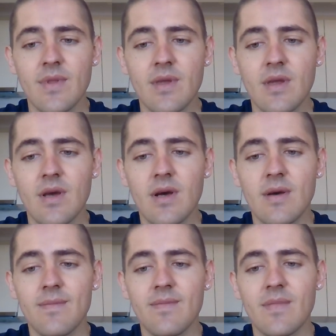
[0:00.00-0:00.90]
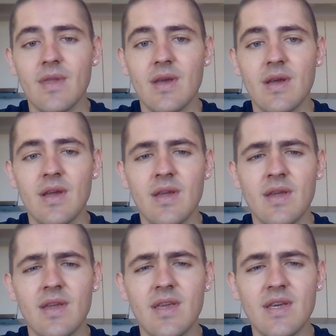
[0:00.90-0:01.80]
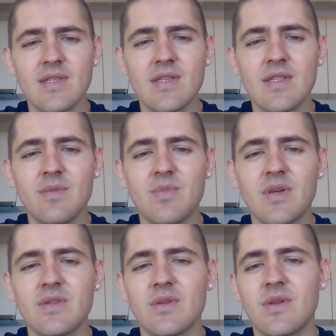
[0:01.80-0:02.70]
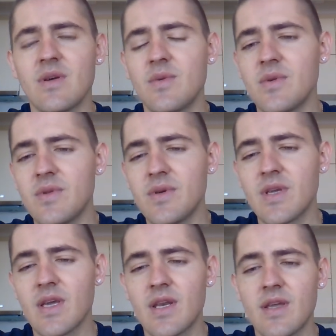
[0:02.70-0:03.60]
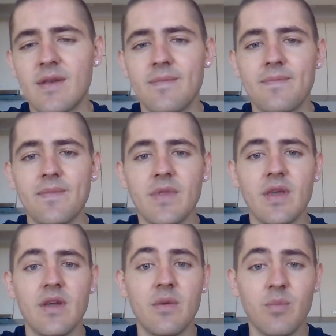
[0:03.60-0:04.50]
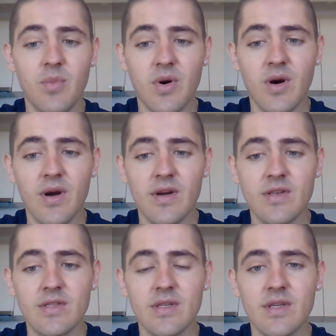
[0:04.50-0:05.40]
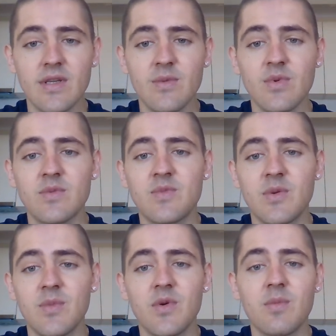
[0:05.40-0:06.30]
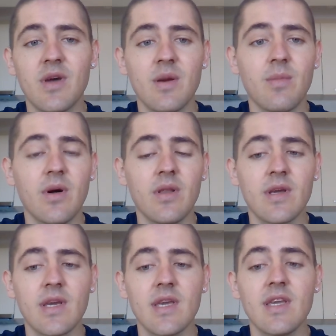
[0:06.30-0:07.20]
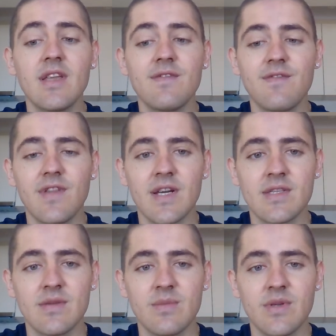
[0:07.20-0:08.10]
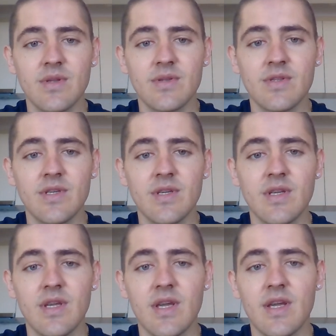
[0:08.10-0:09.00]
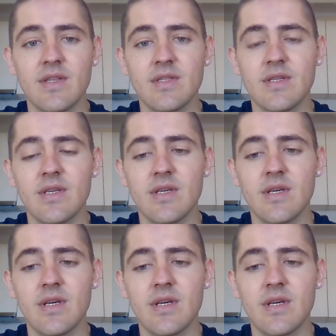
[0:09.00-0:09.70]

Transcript: Um, I guess it depends on how you look at it. In part, it would promote metabolic inflexibility and uh,